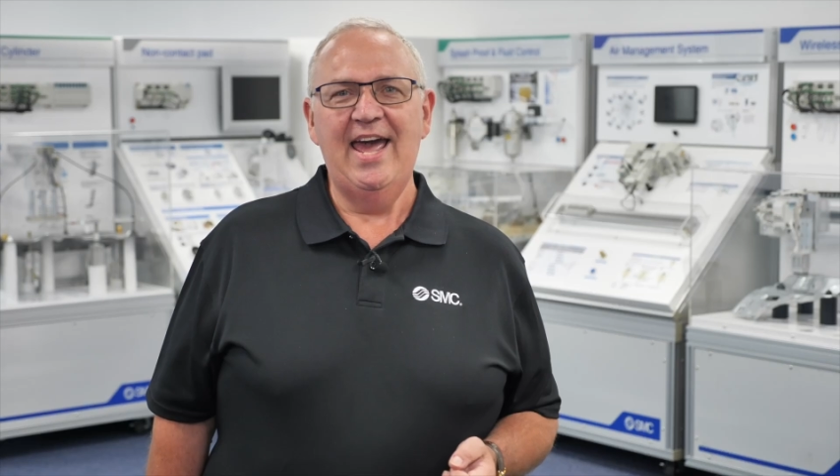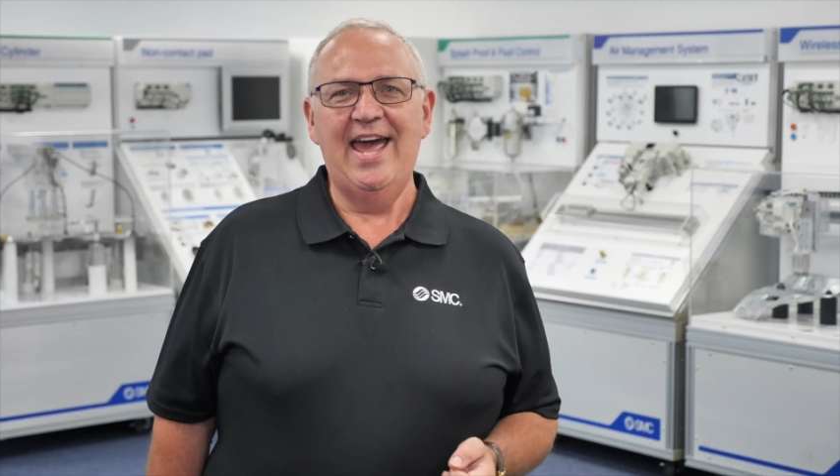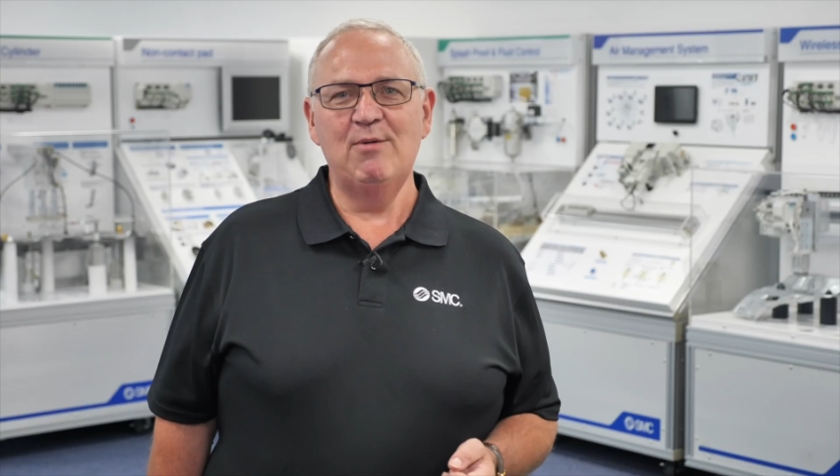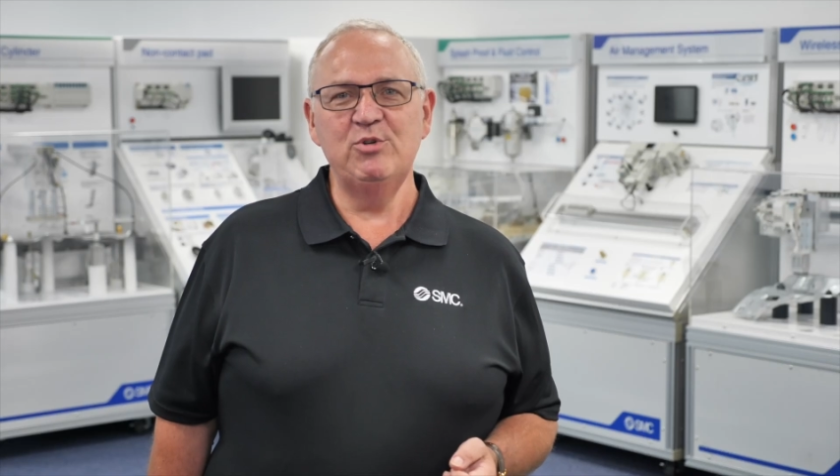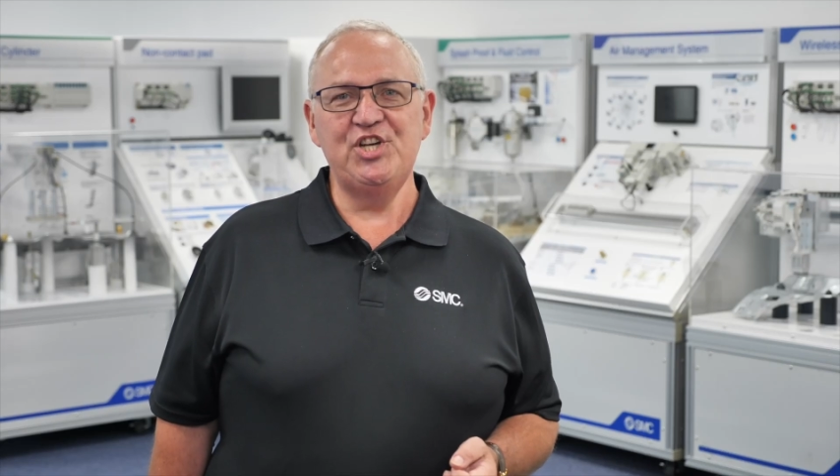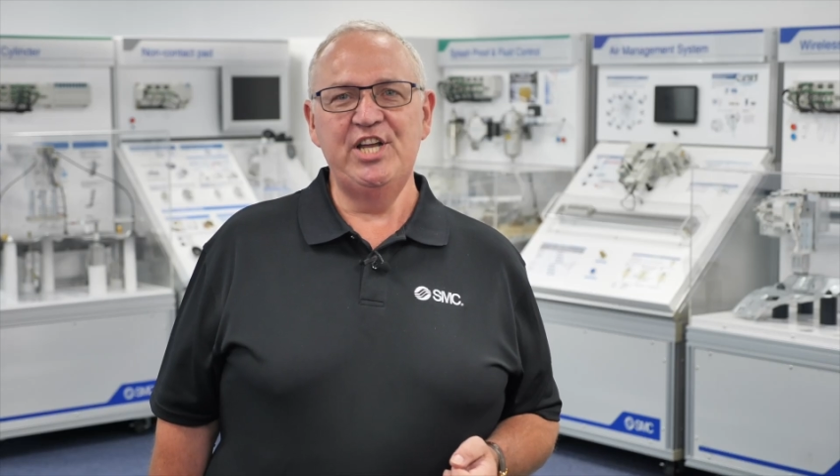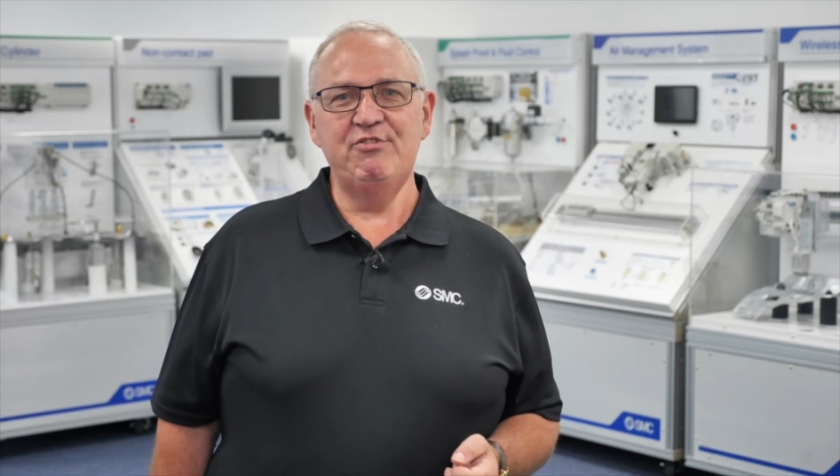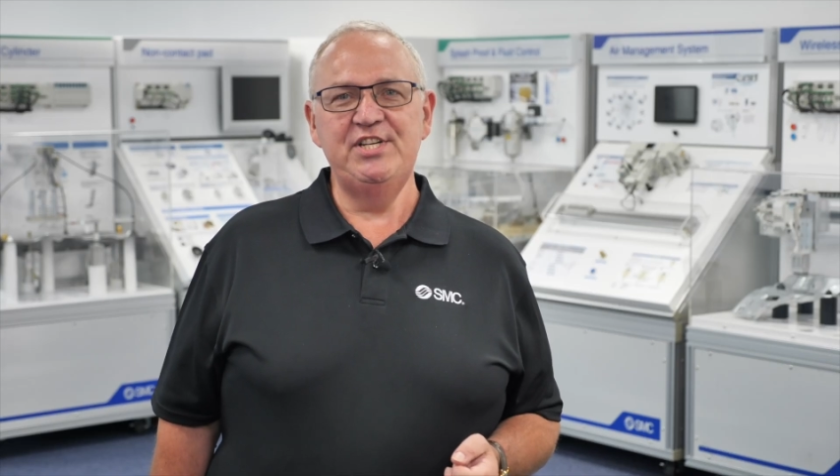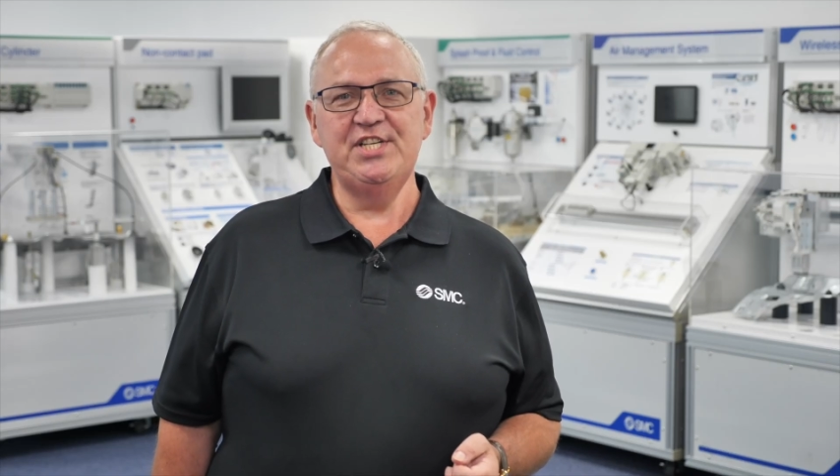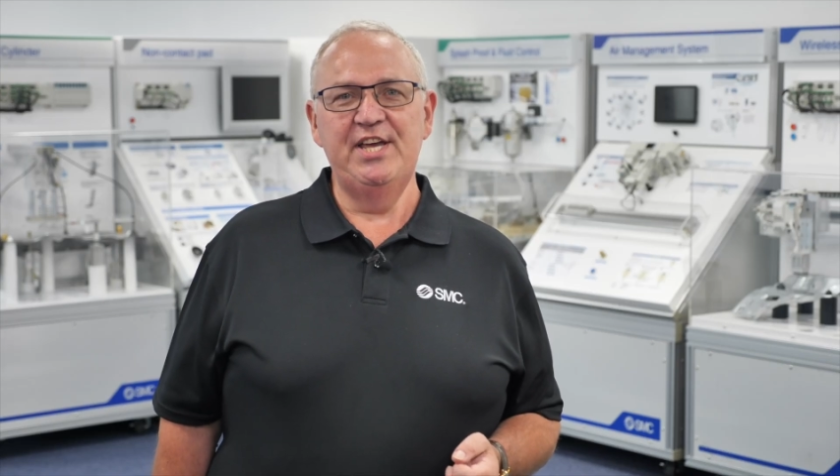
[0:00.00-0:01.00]
Our
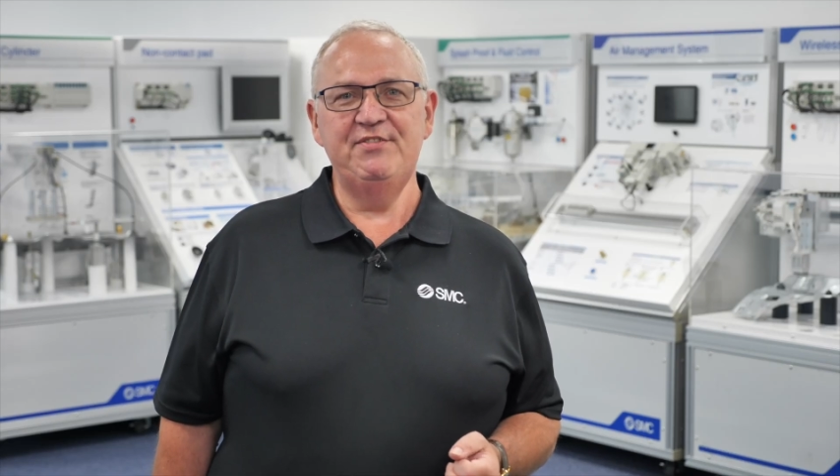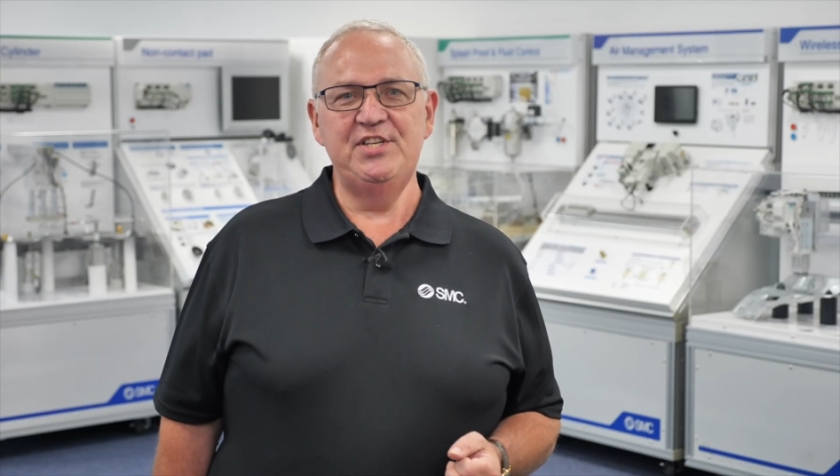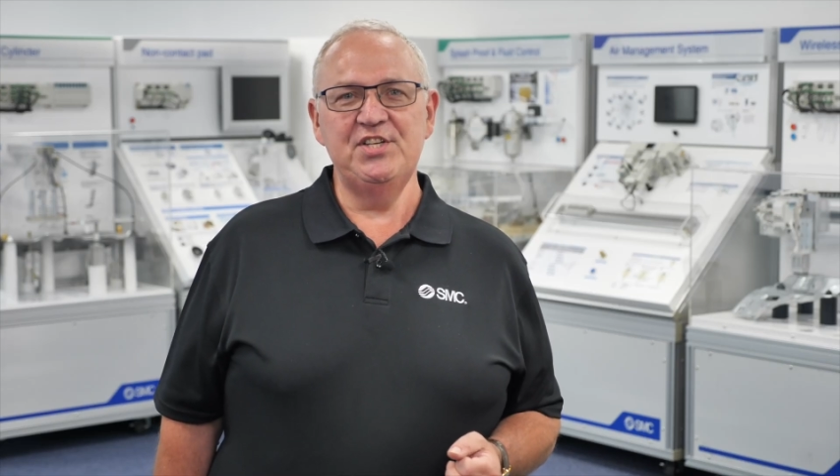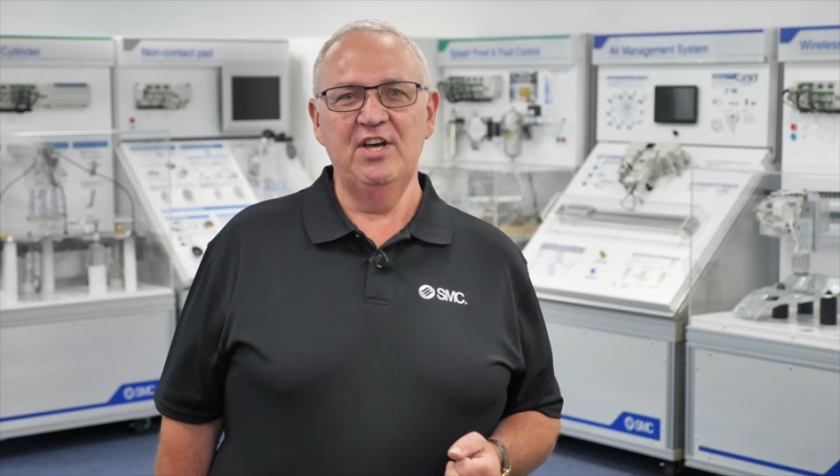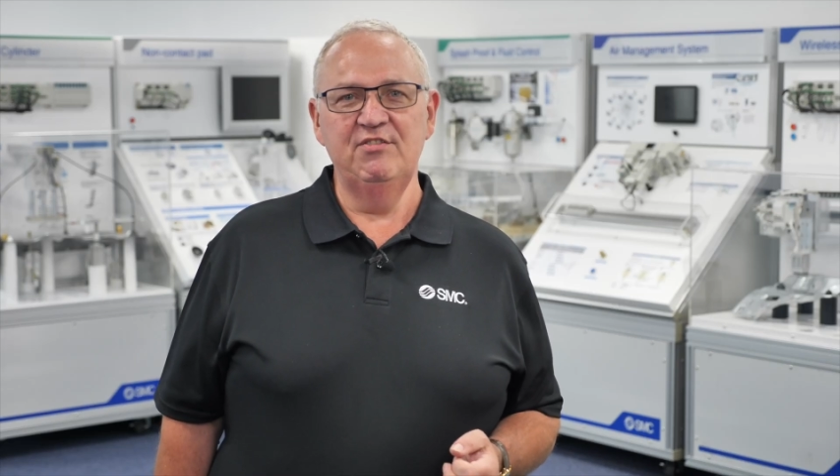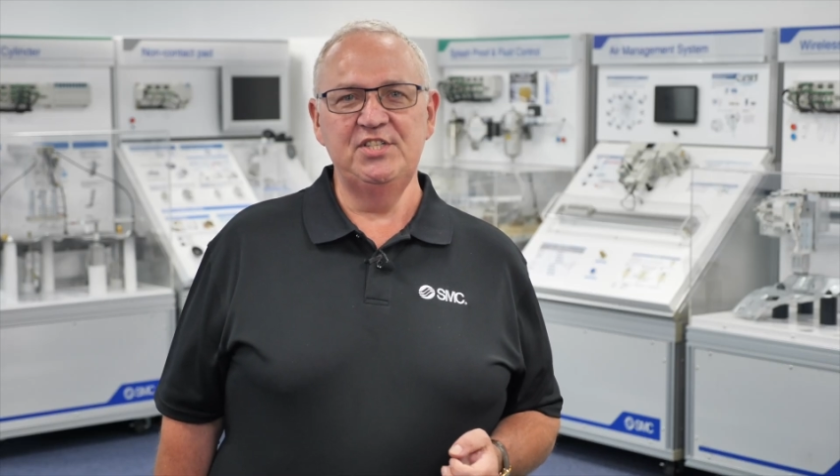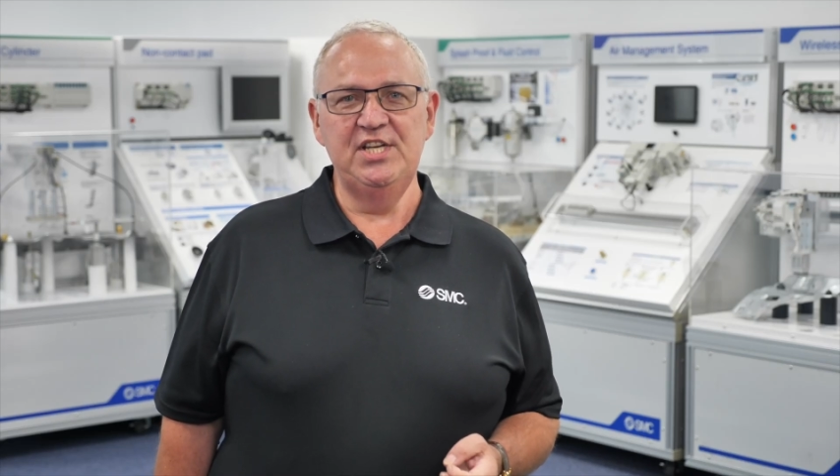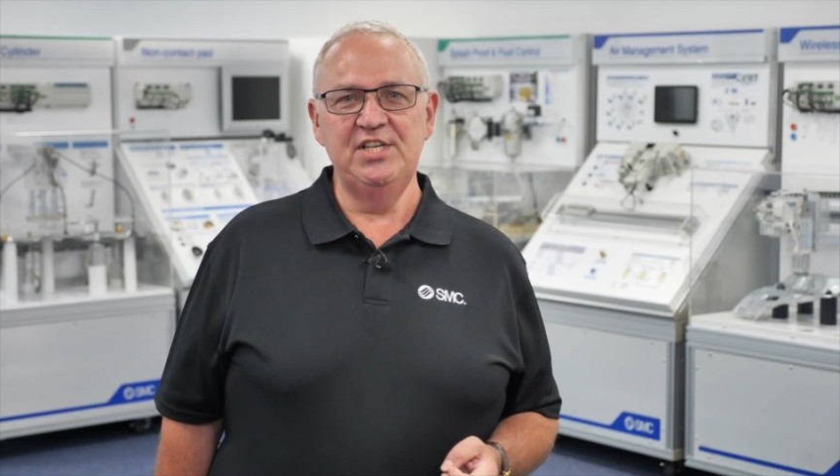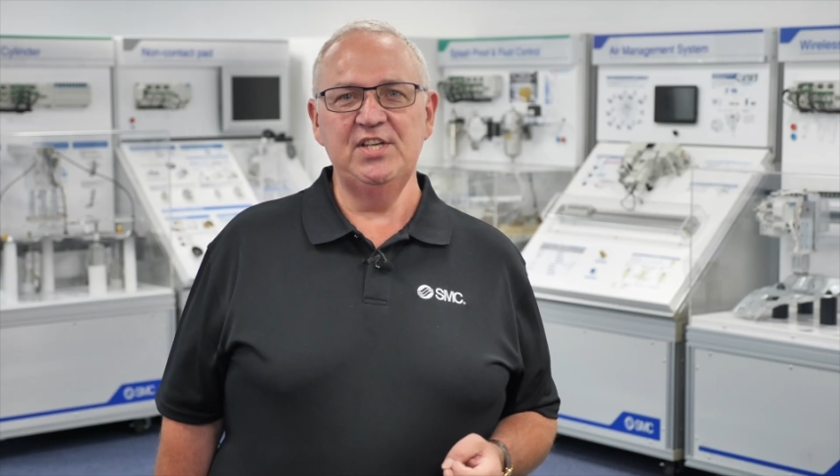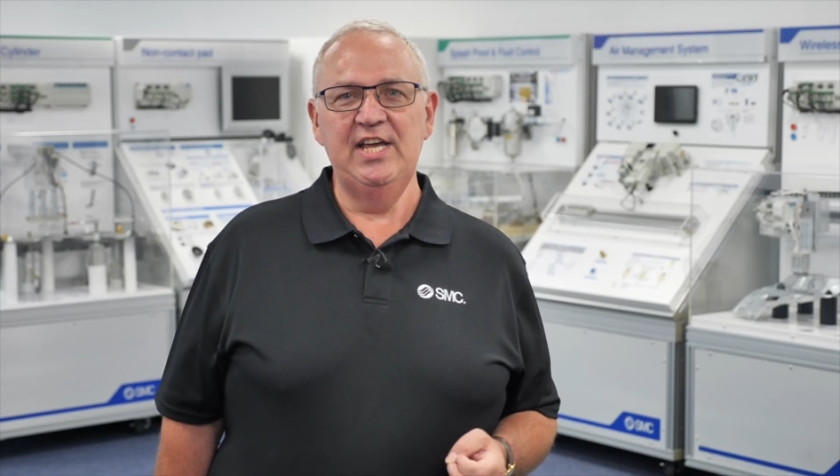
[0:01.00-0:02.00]
machinery safety services